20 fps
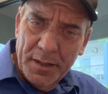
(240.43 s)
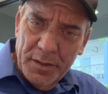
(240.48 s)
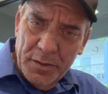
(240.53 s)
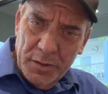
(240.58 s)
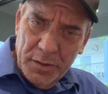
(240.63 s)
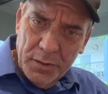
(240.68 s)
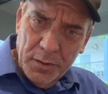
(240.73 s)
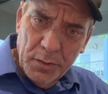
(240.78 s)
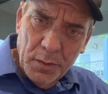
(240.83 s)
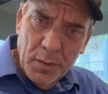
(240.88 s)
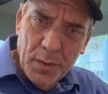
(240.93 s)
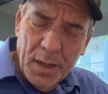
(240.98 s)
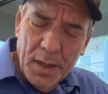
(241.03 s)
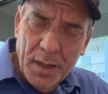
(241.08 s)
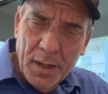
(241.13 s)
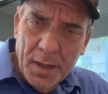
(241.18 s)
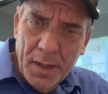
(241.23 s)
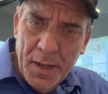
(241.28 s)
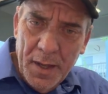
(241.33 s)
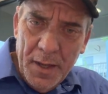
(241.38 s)

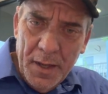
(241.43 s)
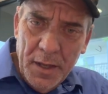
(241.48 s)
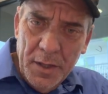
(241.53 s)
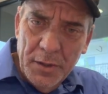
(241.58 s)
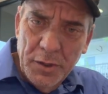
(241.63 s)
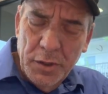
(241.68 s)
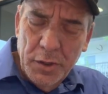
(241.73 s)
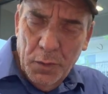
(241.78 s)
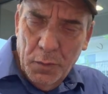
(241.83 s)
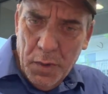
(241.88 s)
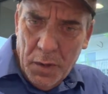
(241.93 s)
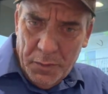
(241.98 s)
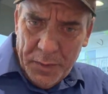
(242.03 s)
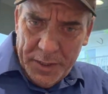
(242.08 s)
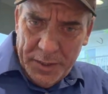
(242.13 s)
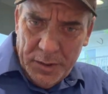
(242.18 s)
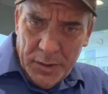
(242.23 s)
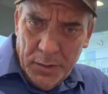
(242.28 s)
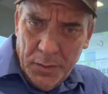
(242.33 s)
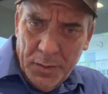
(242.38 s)
to do what we
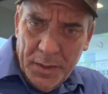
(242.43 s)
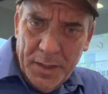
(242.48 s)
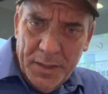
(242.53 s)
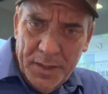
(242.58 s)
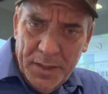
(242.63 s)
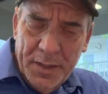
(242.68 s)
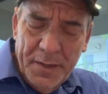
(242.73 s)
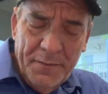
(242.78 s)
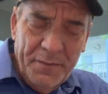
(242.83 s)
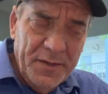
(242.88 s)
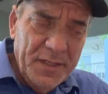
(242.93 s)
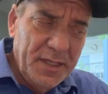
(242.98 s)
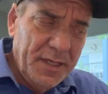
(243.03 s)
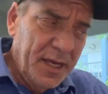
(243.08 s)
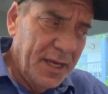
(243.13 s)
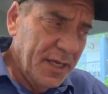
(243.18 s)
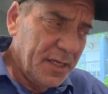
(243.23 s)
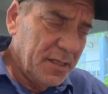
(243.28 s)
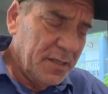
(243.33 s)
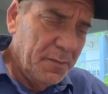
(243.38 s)
do. And in this
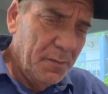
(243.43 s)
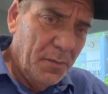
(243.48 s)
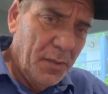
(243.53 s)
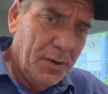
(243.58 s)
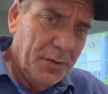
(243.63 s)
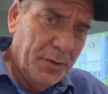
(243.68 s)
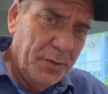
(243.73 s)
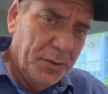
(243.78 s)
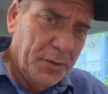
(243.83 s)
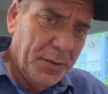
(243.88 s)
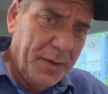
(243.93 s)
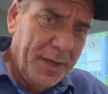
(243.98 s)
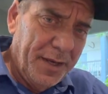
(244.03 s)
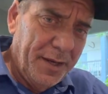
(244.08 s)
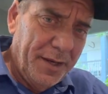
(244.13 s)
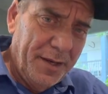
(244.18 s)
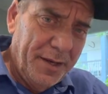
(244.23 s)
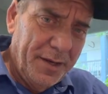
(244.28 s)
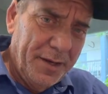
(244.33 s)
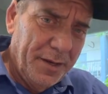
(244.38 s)
case, Martin Luther
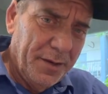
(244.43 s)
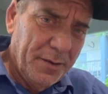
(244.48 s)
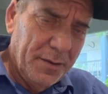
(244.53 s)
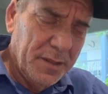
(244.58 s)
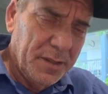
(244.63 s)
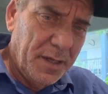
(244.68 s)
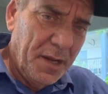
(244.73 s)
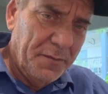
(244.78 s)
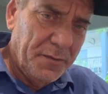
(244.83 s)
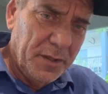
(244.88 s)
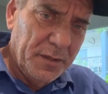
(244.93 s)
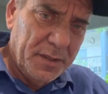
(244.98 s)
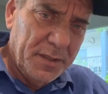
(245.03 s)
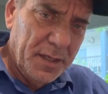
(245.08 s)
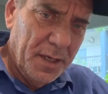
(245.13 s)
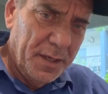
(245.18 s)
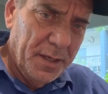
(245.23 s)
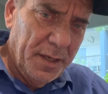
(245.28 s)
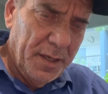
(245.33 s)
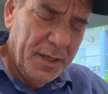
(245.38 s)
King, years after
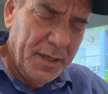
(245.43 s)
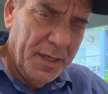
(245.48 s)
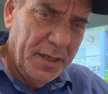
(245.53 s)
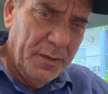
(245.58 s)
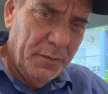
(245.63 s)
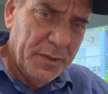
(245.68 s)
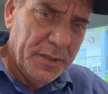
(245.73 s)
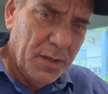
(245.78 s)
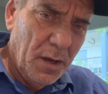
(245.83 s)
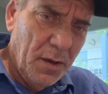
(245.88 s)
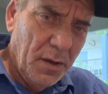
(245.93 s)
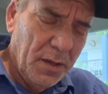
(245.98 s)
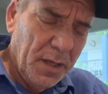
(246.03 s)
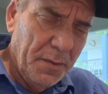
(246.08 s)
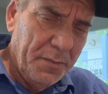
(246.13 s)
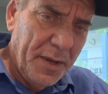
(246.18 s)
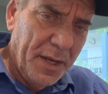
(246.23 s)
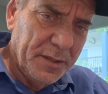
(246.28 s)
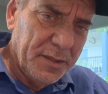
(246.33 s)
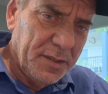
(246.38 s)
studying it, he was all
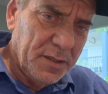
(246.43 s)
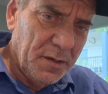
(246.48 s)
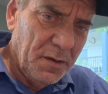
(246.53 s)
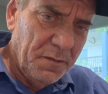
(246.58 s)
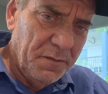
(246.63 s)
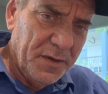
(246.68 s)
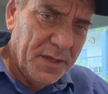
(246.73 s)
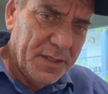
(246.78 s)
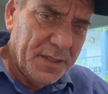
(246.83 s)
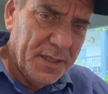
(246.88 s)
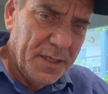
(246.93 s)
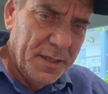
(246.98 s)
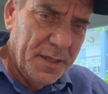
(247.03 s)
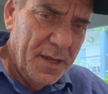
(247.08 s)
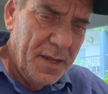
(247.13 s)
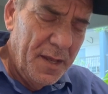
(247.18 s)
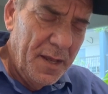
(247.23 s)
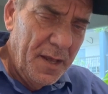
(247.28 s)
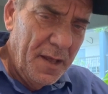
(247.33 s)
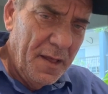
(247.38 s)
about service and,
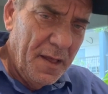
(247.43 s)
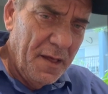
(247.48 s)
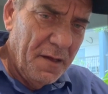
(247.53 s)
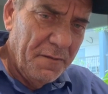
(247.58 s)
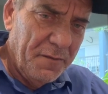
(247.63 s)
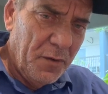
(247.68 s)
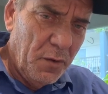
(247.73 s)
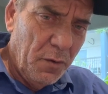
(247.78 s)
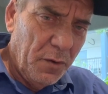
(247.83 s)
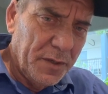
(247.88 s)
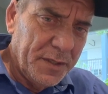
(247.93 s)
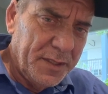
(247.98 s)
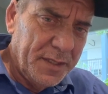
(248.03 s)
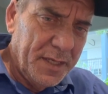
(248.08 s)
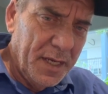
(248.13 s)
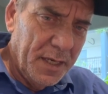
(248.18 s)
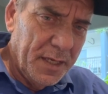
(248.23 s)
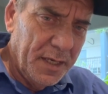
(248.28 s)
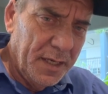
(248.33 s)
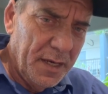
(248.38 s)
of course,
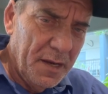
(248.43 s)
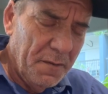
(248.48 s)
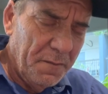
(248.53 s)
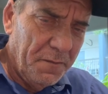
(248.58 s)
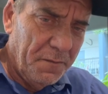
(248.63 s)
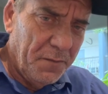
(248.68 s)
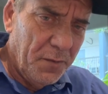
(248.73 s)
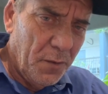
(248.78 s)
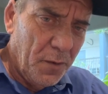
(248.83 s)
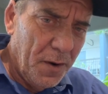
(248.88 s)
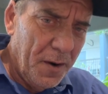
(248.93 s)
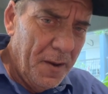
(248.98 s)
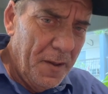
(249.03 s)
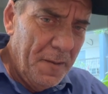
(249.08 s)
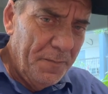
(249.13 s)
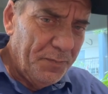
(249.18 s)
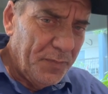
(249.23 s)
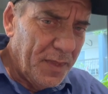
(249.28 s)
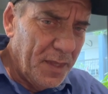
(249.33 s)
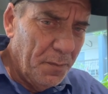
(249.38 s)
standing up for
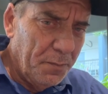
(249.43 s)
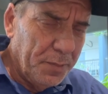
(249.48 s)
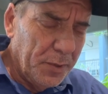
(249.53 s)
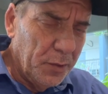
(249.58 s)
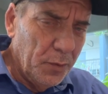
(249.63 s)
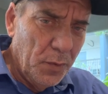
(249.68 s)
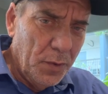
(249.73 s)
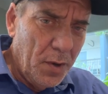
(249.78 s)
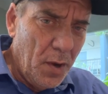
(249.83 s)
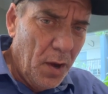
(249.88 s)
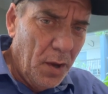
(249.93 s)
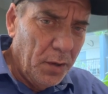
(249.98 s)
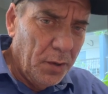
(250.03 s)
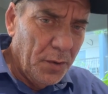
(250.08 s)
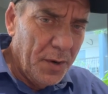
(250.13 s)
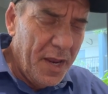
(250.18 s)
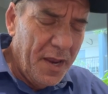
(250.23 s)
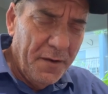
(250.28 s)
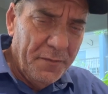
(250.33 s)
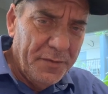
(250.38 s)
the blue
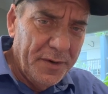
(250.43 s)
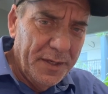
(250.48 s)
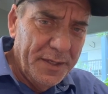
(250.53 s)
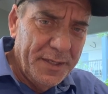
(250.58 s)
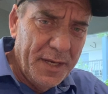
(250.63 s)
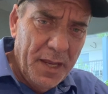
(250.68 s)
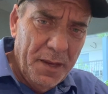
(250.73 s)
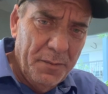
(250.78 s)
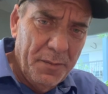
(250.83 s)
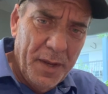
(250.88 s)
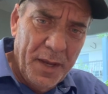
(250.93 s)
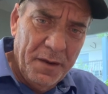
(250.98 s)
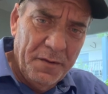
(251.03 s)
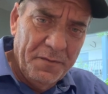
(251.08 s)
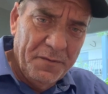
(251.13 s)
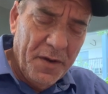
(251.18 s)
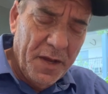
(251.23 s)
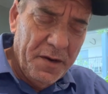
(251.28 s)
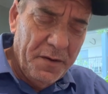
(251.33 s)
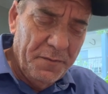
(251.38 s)
collar, everyday man
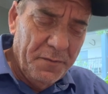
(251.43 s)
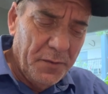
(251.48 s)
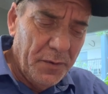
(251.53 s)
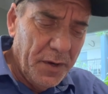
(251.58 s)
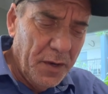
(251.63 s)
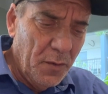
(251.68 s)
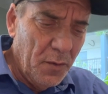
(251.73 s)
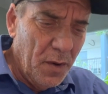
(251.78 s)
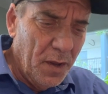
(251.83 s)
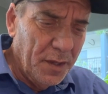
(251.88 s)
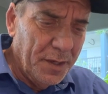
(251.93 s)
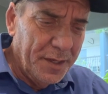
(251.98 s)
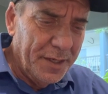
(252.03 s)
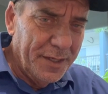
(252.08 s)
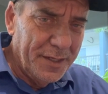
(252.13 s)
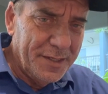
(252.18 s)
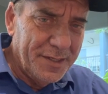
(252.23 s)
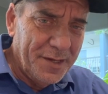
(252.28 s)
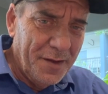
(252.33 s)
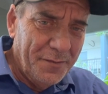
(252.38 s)
fighting for equality
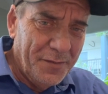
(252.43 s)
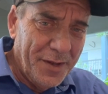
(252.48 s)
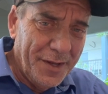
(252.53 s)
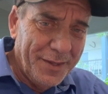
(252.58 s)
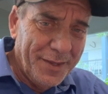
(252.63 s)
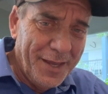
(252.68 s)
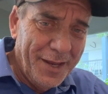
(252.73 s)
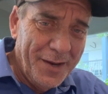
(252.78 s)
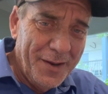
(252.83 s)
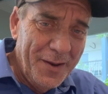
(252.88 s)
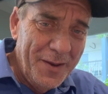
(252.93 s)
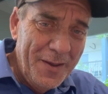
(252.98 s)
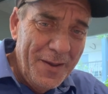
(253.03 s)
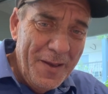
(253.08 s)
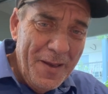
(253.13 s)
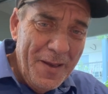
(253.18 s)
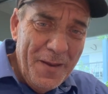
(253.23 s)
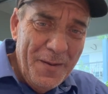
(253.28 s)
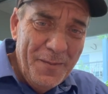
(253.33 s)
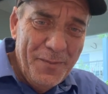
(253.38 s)
and stuff like that.
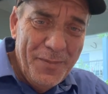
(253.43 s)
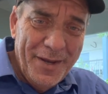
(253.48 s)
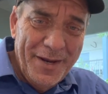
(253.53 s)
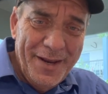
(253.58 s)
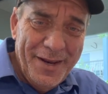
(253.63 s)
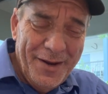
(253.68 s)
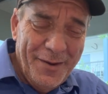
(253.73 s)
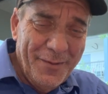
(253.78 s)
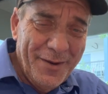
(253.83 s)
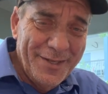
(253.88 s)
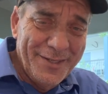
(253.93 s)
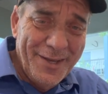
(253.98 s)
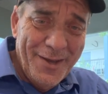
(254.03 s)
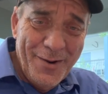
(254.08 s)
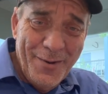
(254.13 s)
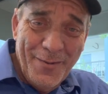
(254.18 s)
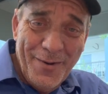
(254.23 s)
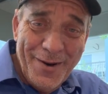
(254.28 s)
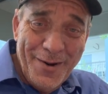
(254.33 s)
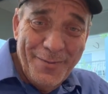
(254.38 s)
But anyways, I
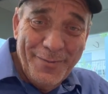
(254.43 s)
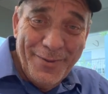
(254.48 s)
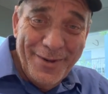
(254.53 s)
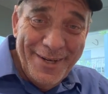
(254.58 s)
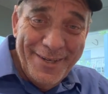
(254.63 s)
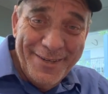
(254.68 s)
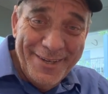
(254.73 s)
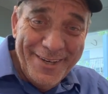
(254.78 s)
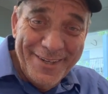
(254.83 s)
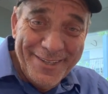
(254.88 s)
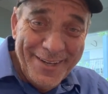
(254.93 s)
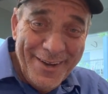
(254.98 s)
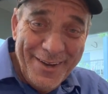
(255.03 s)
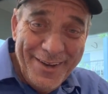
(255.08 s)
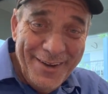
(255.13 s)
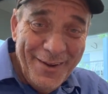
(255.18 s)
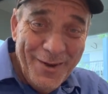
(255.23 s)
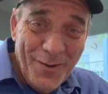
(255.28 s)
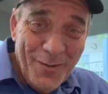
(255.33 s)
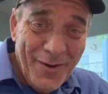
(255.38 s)
don't want to preach because I
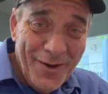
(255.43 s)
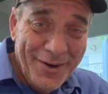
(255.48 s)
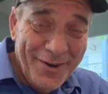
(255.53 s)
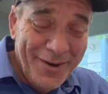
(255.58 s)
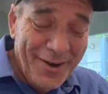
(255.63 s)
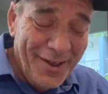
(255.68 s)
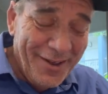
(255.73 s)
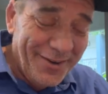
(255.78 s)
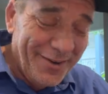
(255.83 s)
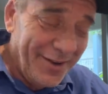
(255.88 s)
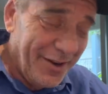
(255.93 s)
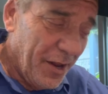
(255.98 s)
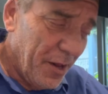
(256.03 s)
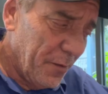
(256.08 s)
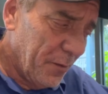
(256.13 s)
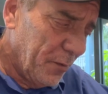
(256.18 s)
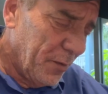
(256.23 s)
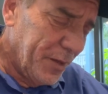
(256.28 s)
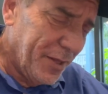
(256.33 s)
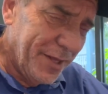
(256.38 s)
can go on and on and
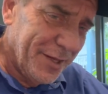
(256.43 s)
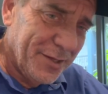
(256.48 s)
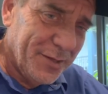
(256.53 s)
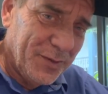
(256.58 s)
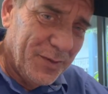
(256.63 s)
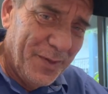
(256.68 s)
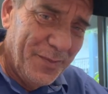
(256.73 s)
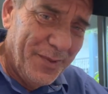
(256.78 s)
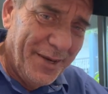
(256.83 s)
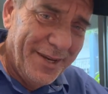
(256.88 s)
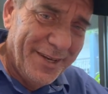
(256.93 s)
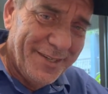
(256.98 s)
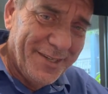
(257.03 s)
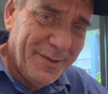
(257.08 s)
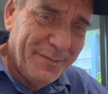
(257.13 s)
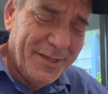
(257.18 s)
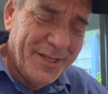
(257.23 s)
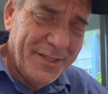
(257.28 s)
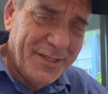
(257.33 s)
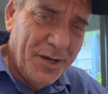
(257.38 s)
on with history because
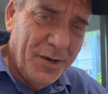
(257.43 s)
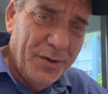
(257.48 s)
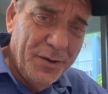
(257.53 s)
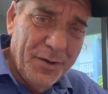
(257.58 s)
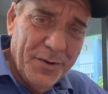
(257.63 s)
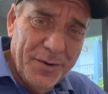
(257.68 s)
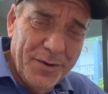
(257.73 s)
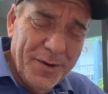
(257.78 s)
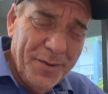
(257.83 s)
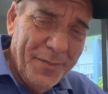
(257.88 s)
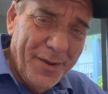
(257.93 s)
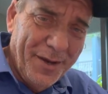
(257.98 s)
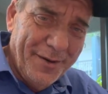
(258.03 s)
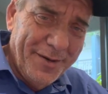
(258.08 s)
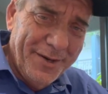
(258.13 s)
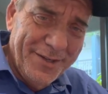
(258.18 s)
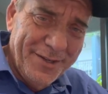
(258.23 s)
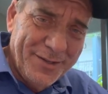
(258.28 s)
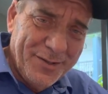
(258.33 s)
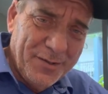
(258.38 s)
I'm such a nerd
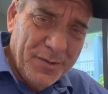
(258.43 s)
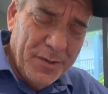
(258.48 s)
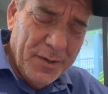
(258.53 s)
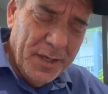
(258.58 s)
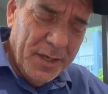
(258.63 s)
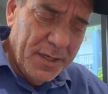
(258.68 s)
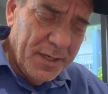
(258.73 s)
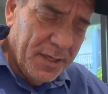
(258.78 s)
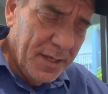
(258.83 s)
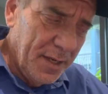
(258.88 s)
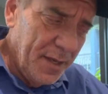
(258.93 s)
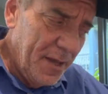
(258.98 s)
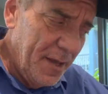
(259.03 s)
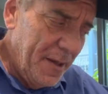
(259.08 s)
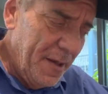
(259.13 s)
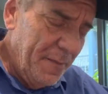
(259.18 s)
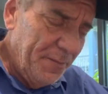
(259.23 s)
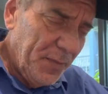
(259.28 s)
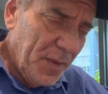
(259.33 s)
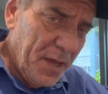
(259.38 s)
about history and
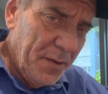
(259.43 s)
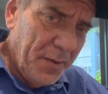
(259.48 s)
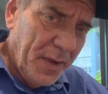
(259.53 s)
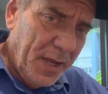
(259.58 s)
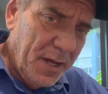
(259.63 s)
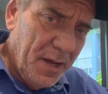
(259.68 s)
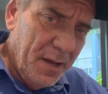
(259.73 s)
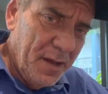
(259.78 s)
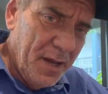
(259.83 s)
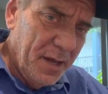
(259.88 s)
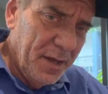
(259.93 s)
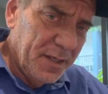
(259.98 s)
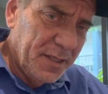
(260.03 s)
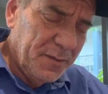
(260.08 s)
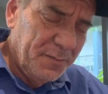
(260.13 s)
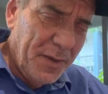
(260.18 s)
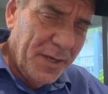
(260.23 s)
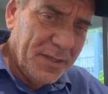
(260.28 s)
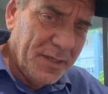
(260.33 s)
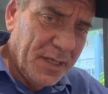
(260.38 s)

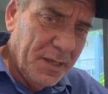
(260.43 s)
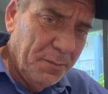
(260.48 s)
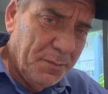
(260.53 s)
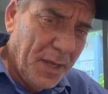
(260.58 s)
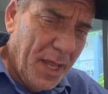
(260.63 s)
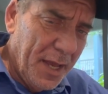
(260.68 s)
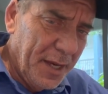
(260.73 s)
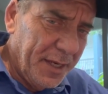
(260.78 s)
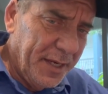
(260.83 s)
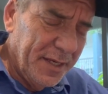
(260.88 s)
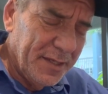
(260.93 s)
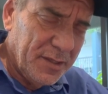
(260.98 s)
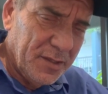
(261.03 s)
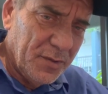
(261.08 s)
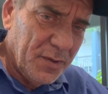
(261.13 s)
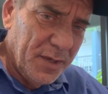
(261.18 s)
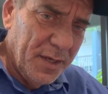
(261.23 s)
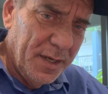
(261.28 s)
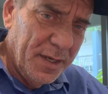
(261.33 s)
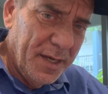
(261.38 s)
especially Black
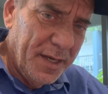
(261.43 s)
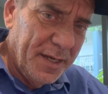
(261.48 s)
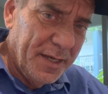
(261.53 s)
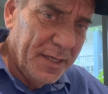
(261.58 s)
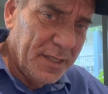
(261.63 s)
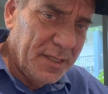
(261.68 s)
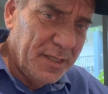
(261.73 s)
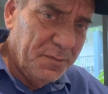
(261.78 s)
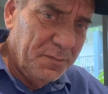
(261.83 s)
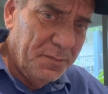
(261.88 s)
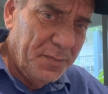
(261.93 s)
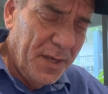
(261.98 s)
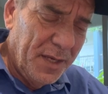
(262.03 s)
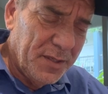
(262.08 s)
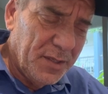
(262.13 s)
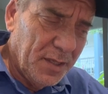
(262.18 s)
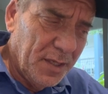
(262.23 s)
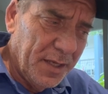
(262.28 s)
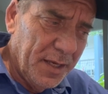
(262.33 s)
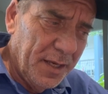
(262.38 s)
history and
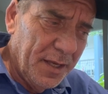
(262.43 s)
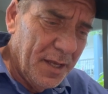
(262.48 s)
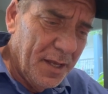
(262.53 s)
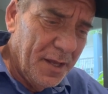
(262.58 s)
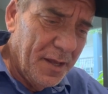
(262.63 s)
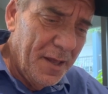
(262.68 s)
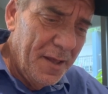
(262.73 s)
especially,